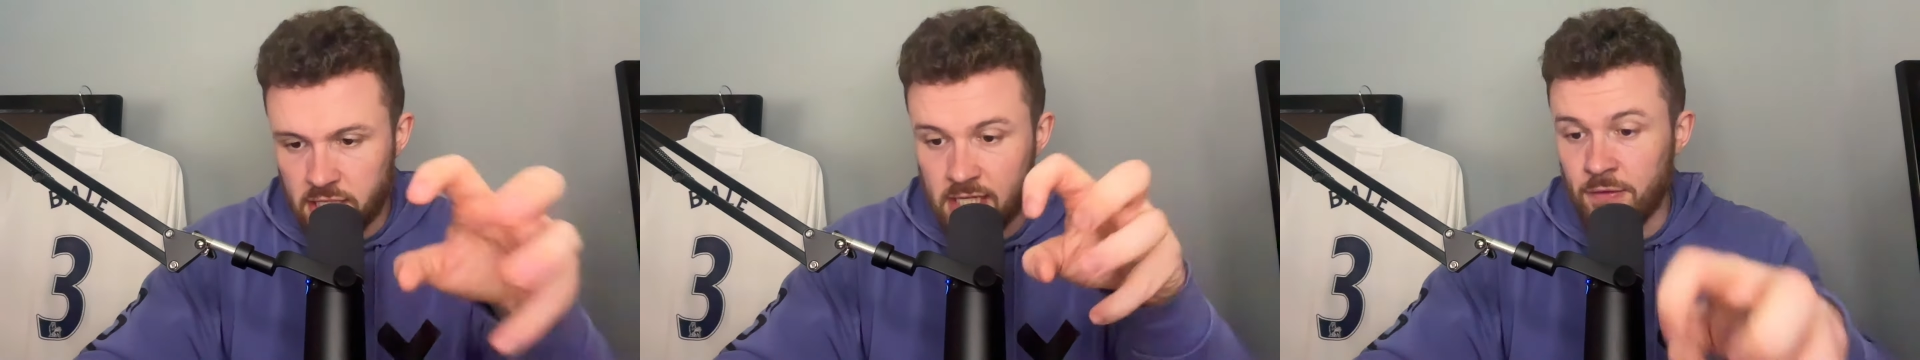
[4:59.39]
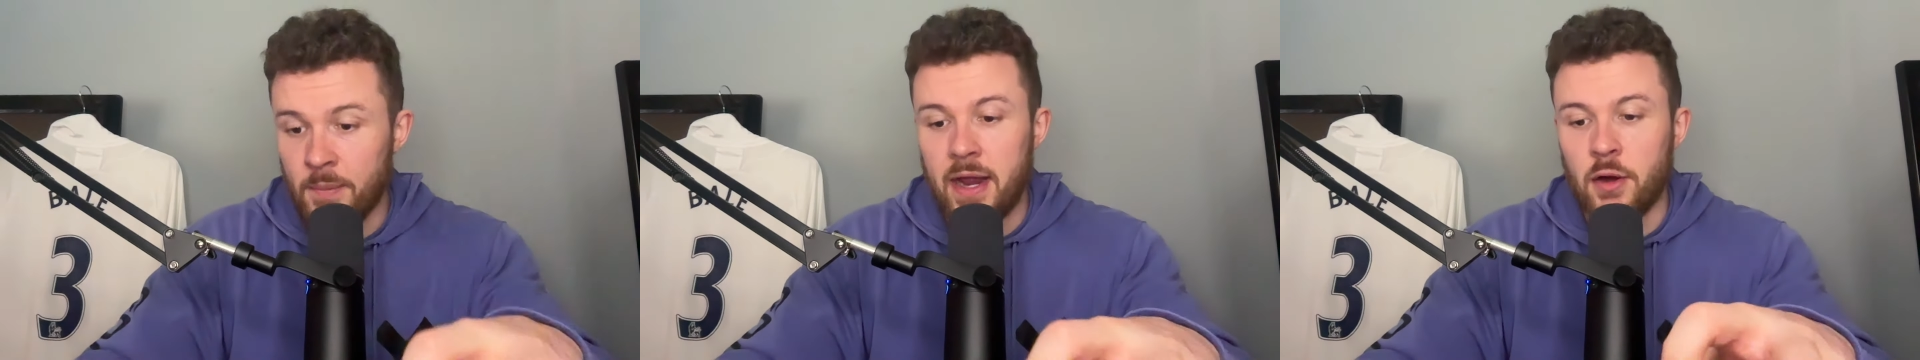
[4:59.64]
It's
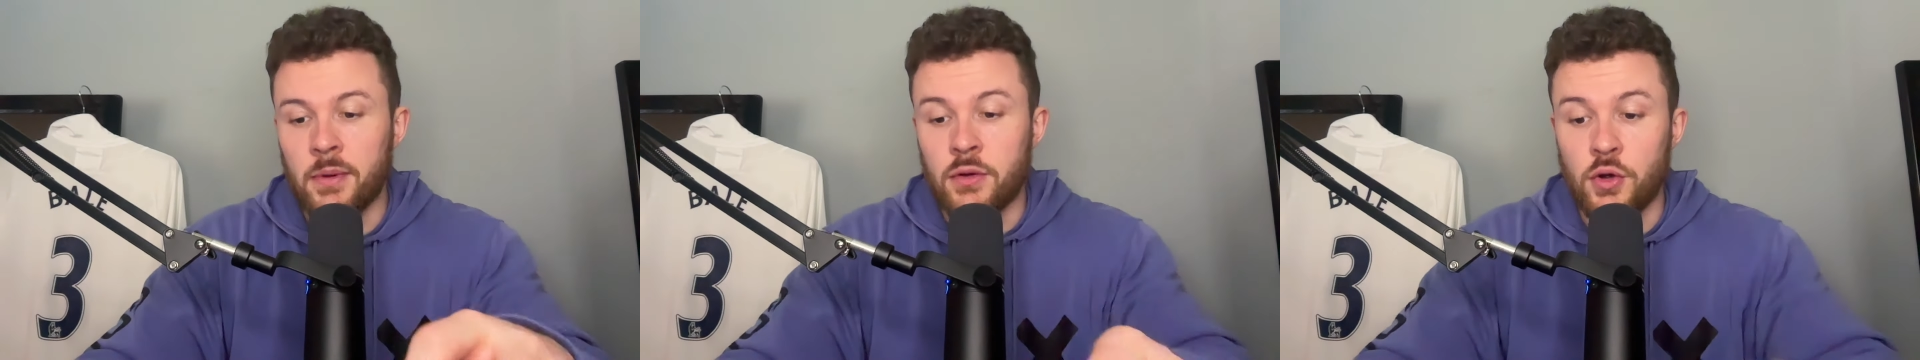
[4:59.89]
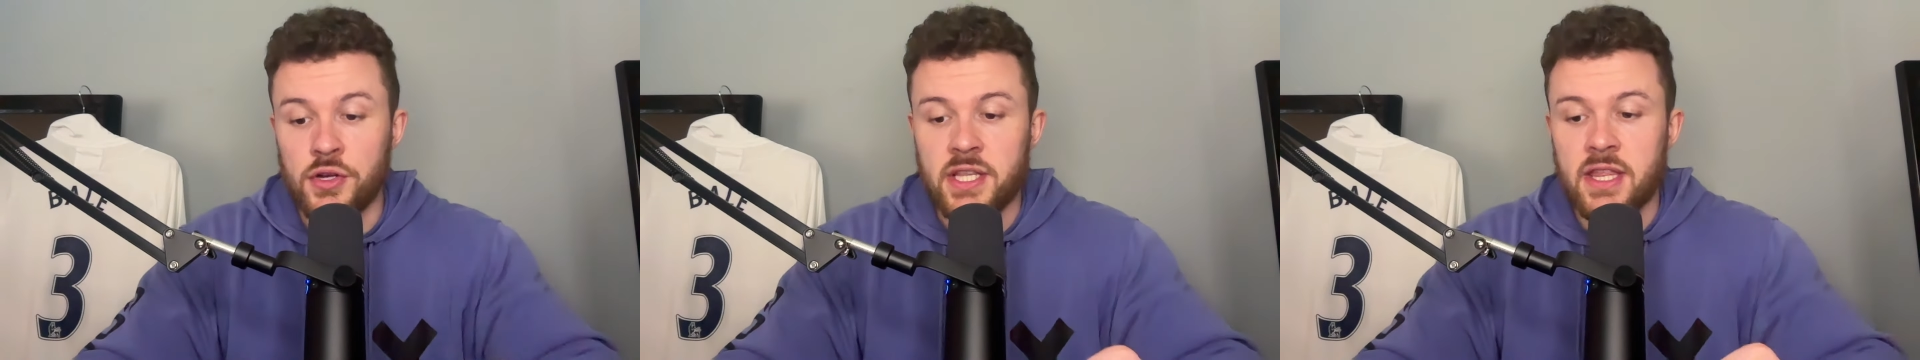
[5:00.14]
from Ekrem
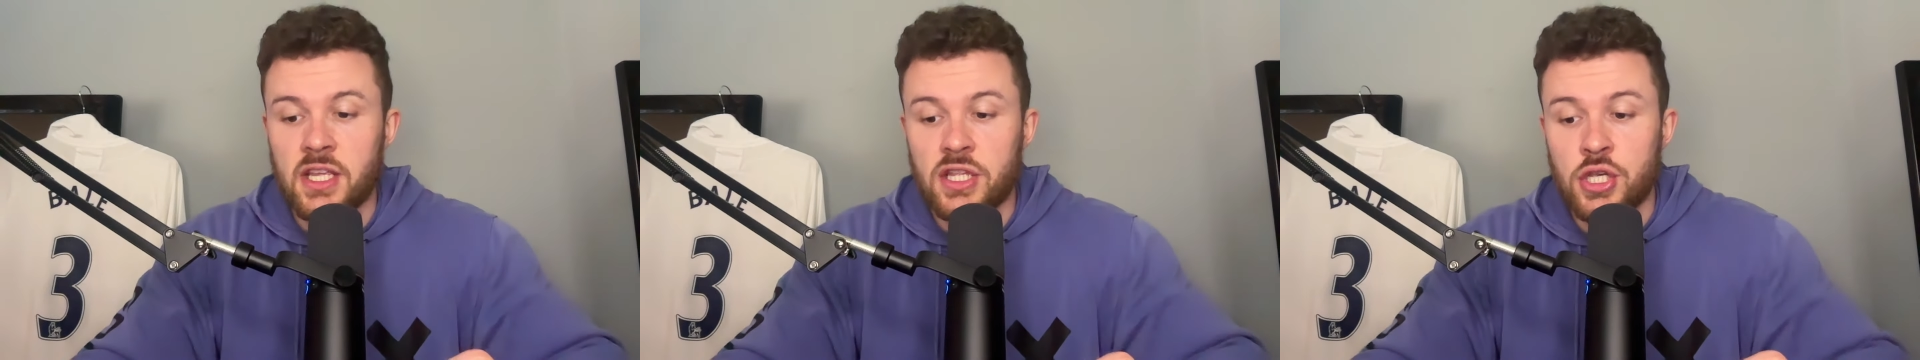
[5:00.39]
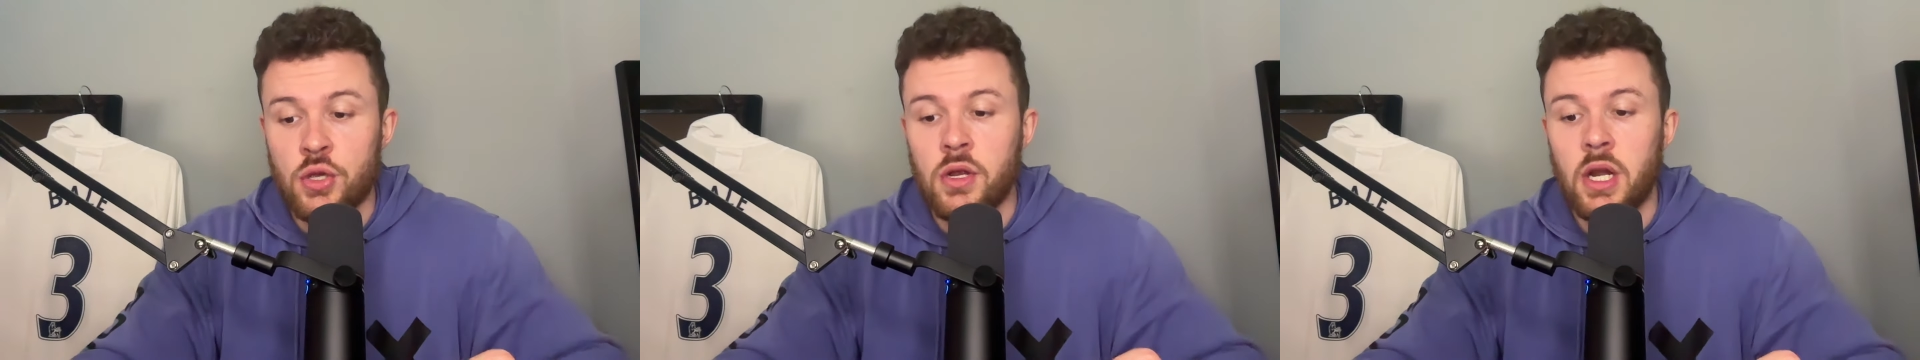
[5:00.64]
Konur that
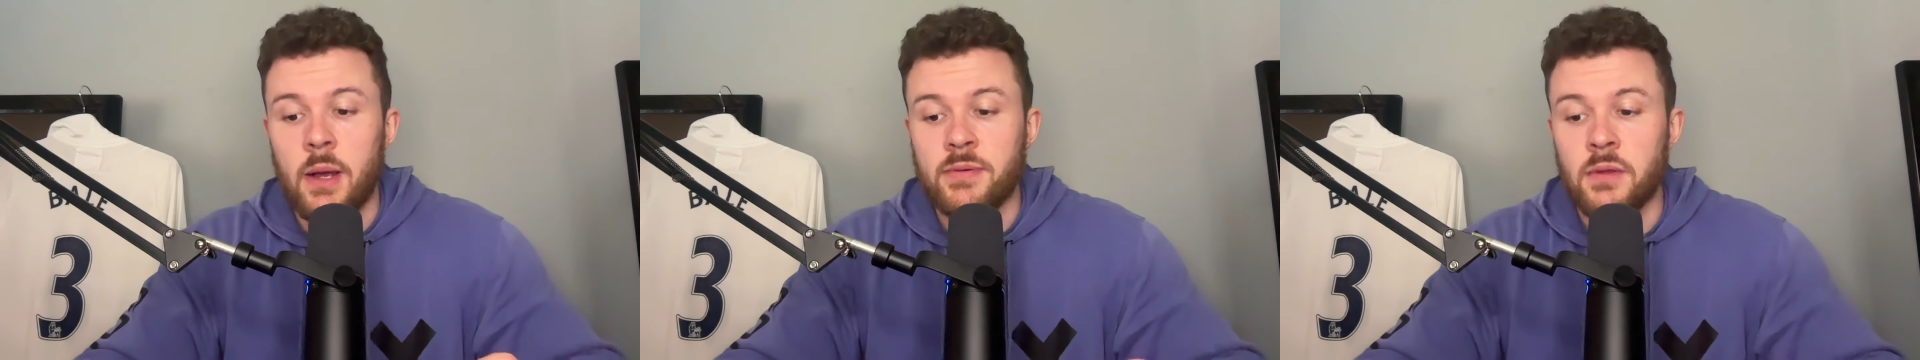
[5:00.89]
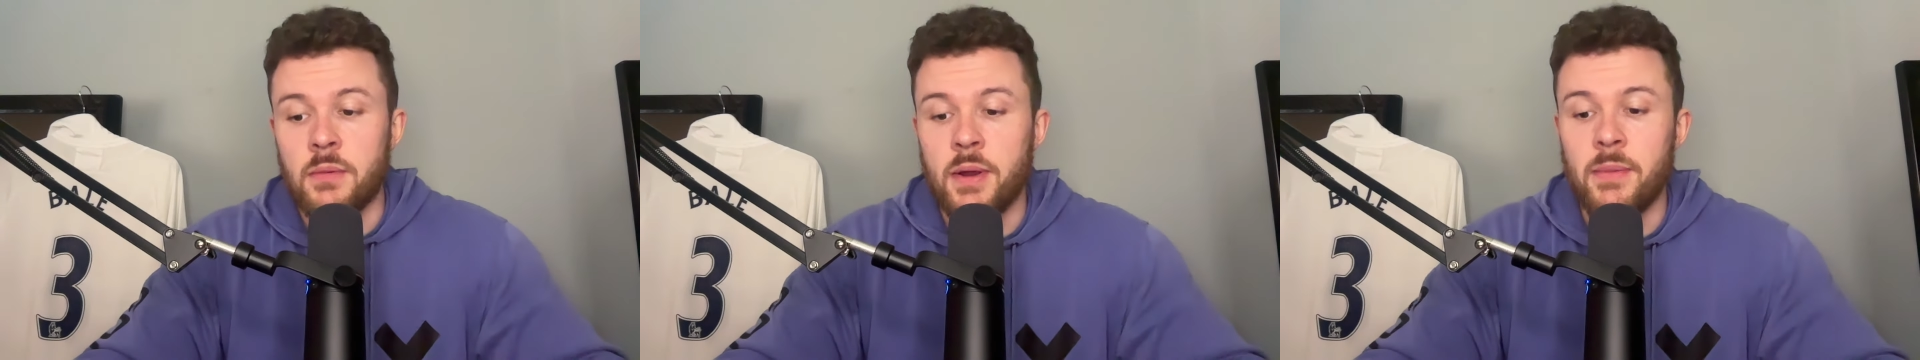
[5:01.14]
two clubs
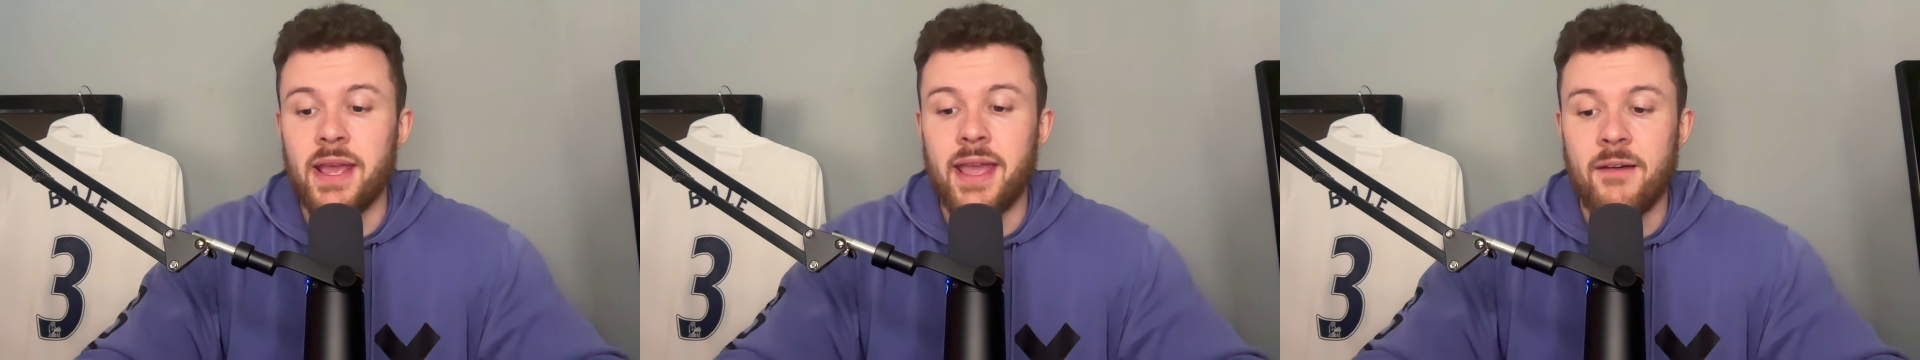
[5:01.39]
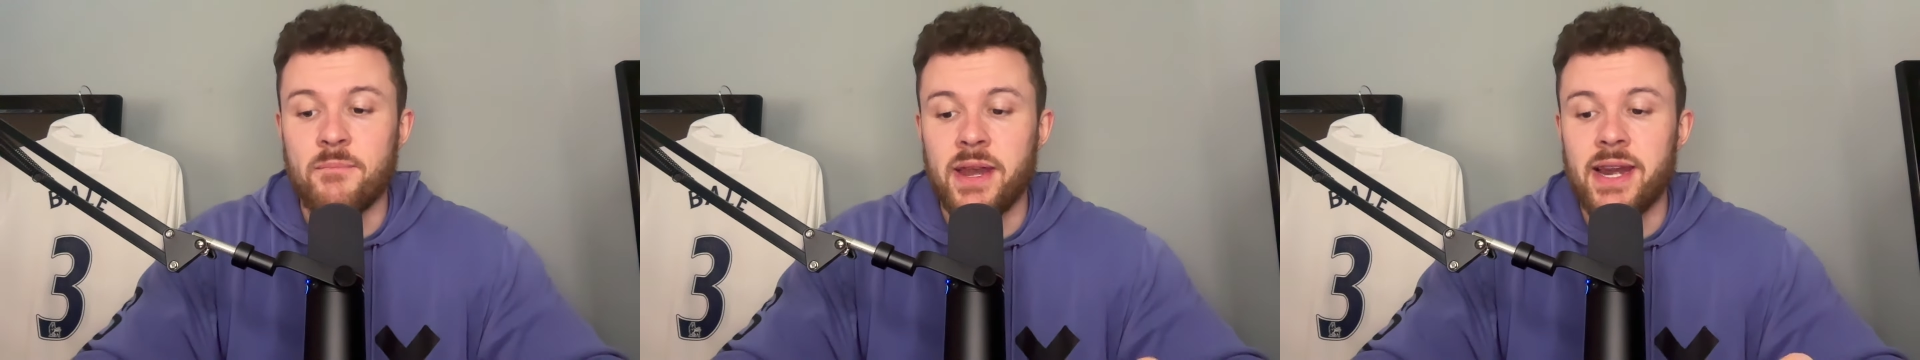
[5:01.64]
from the Premier League
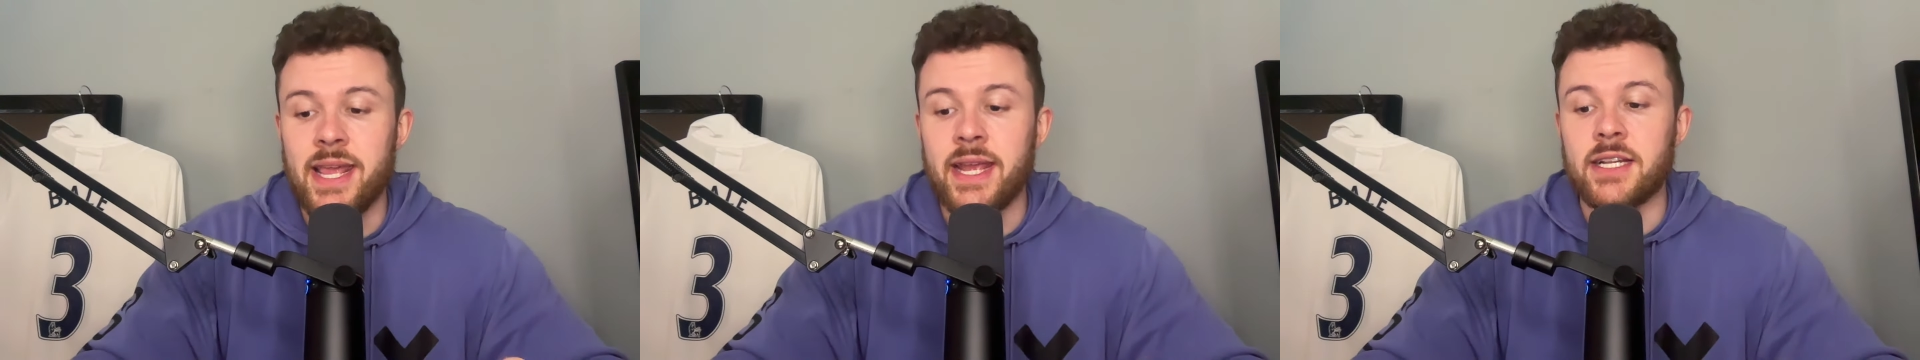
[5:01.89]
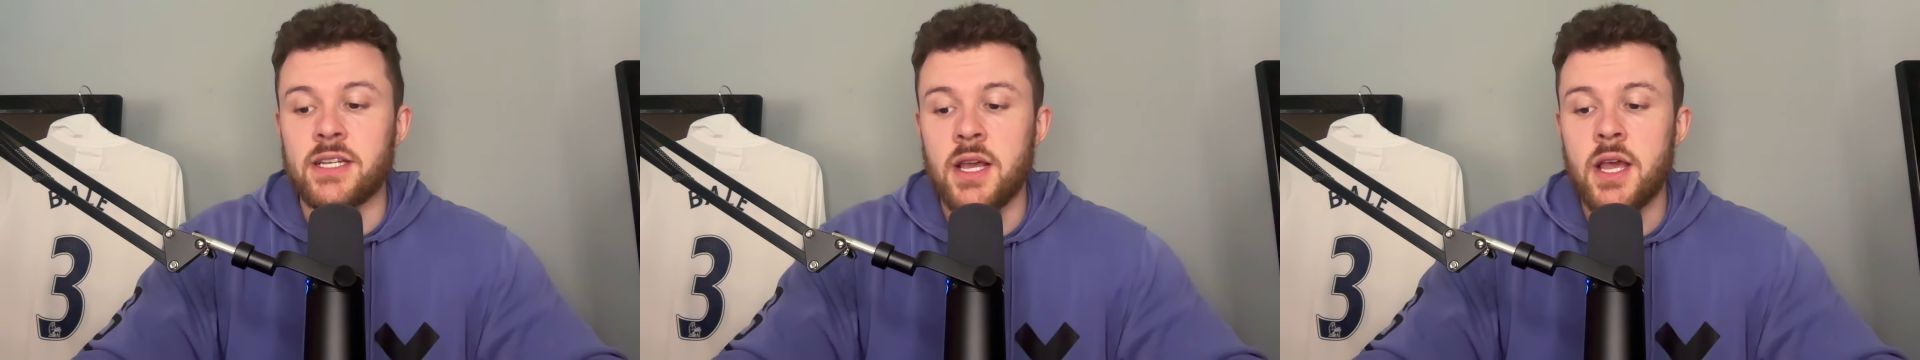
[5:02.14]
have been linked